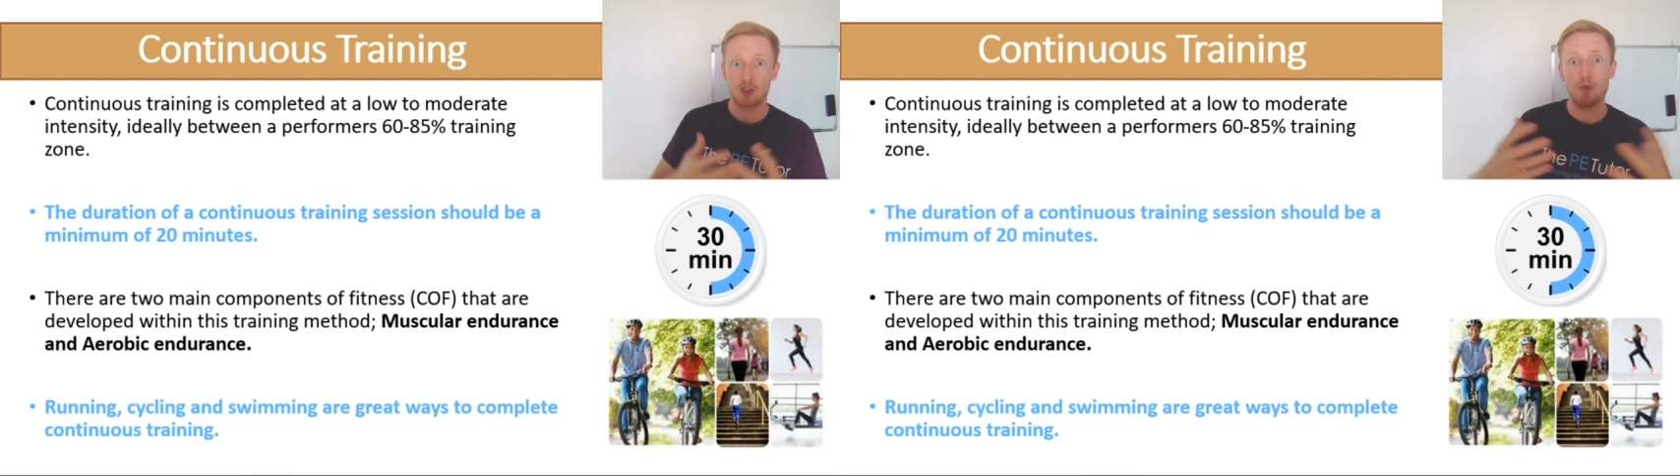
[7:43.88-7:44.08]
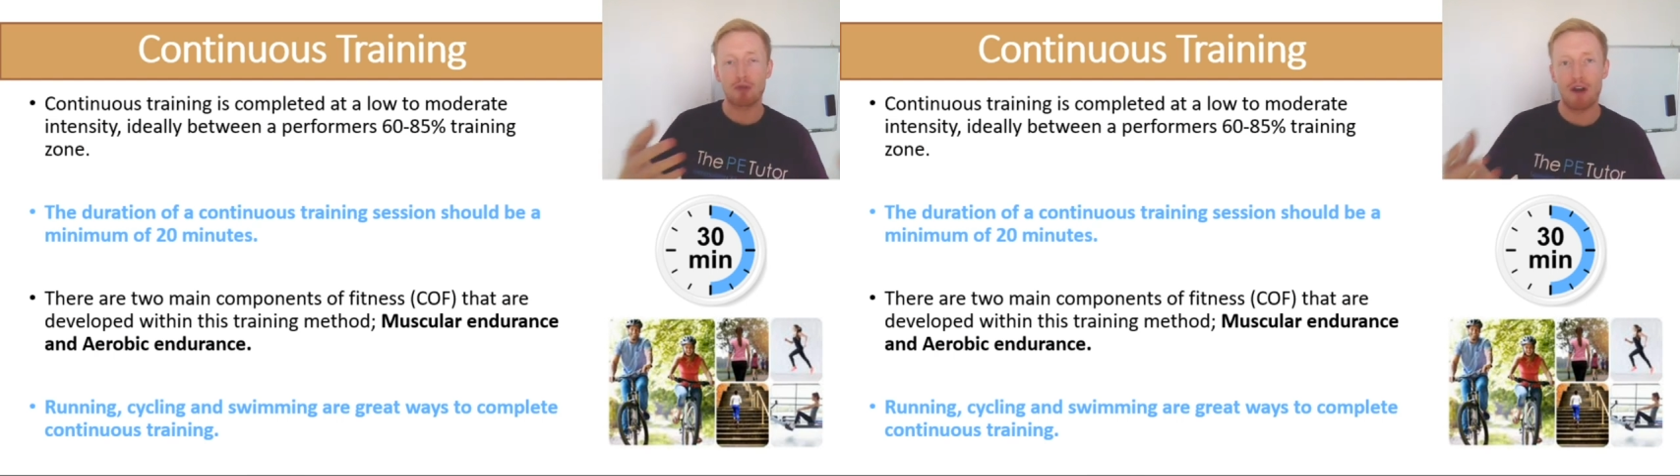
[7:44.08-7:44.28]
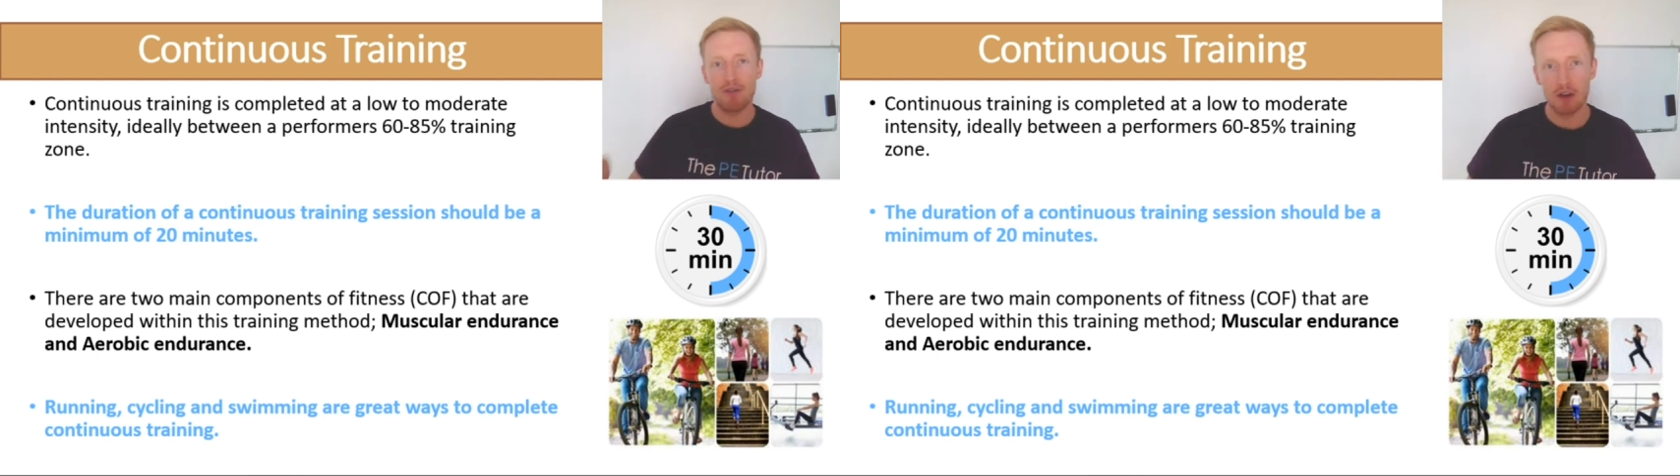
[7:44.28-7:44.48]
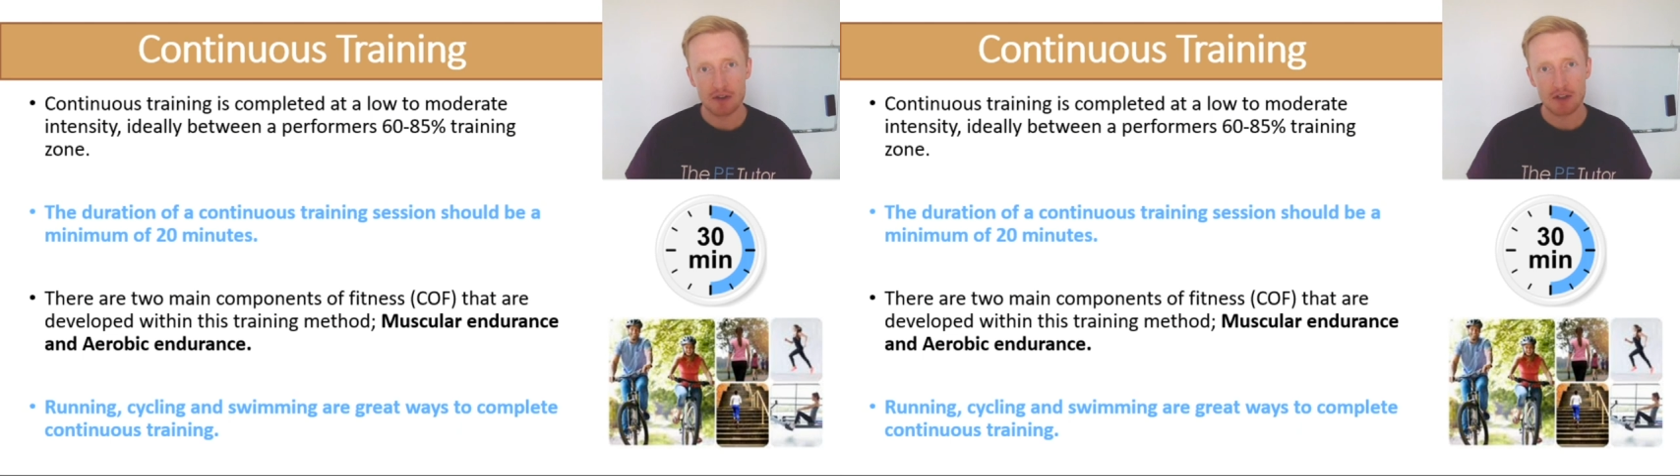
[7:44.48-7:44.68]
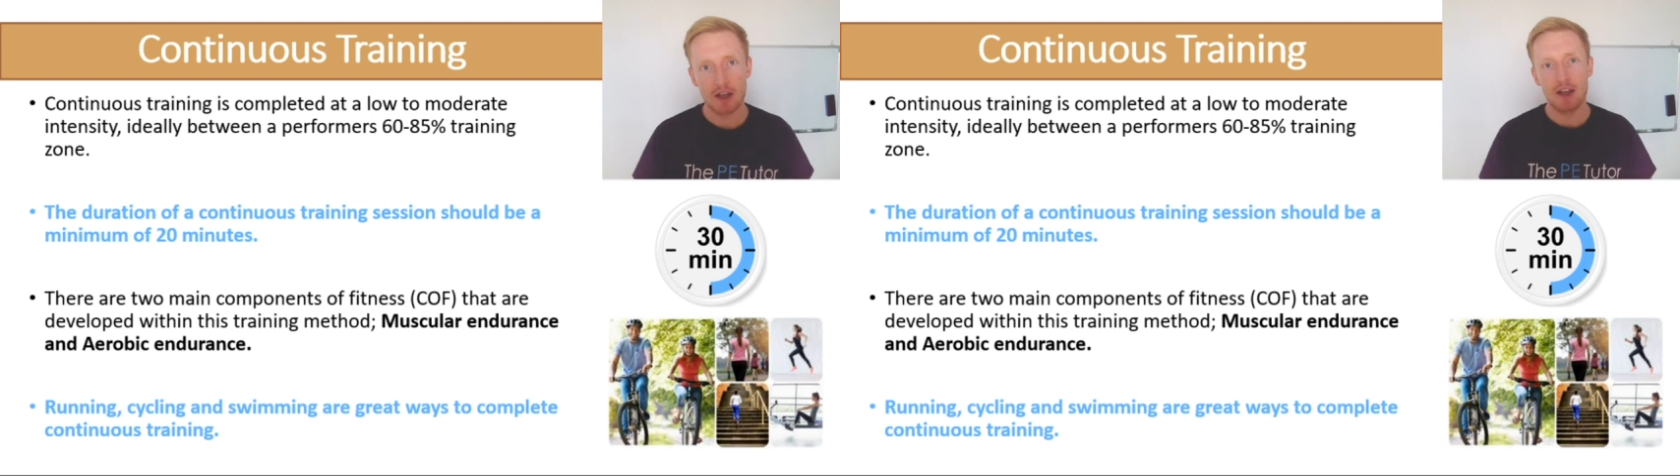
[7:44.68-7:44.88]

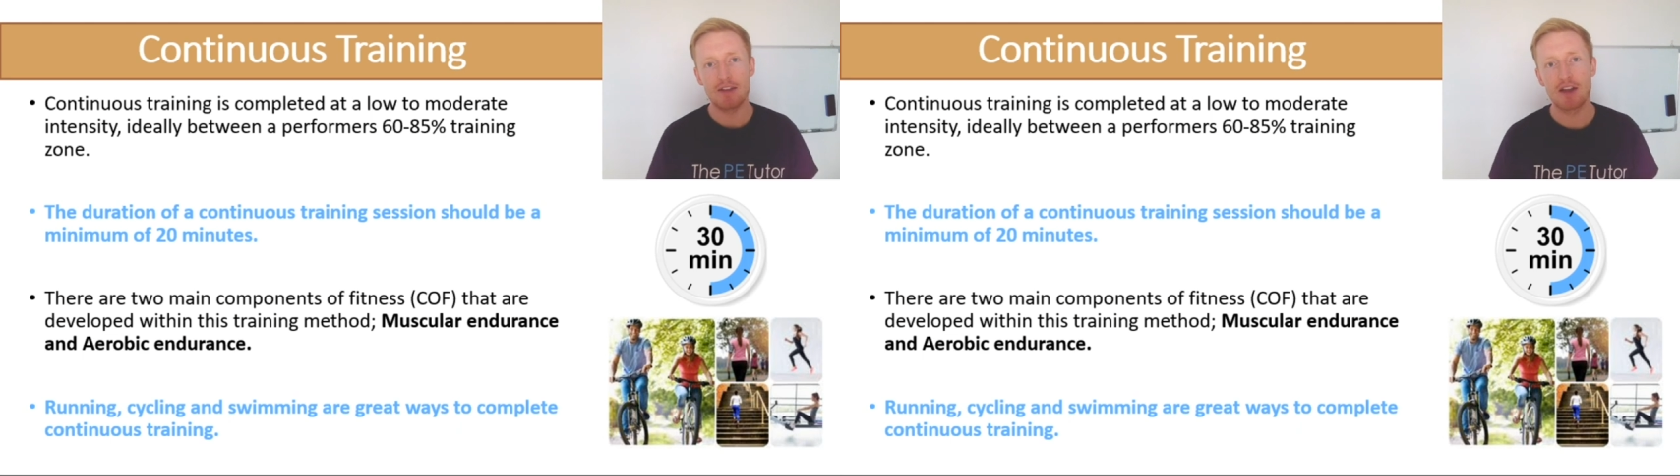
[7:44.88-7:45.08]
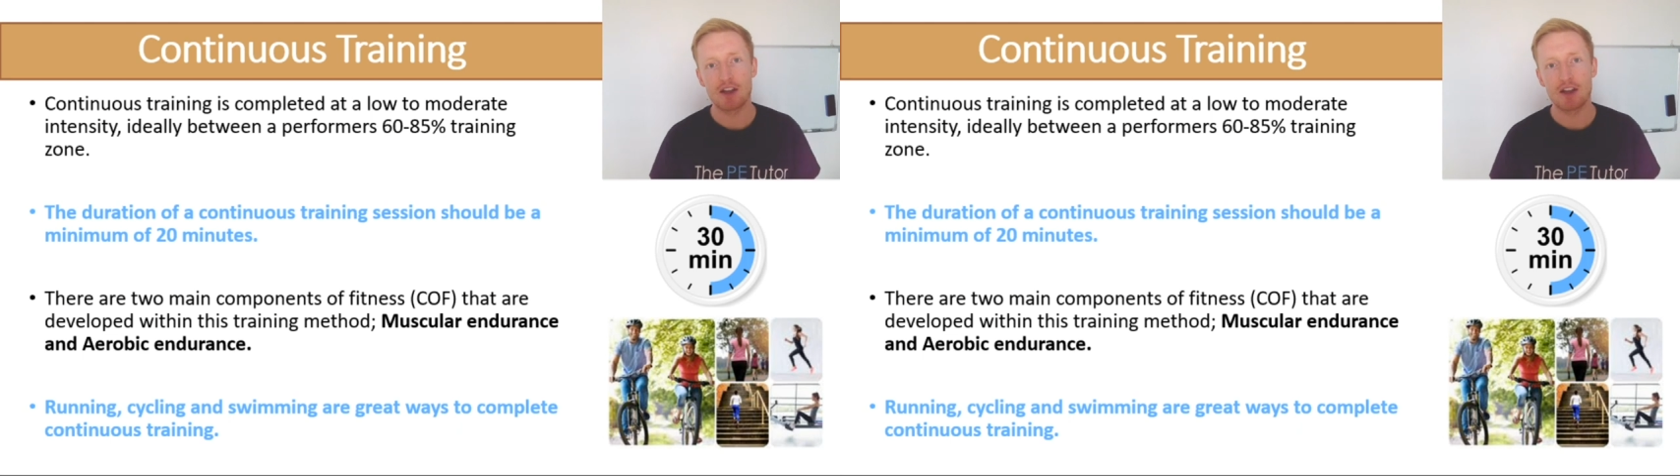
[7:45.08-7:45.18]
prevalent in their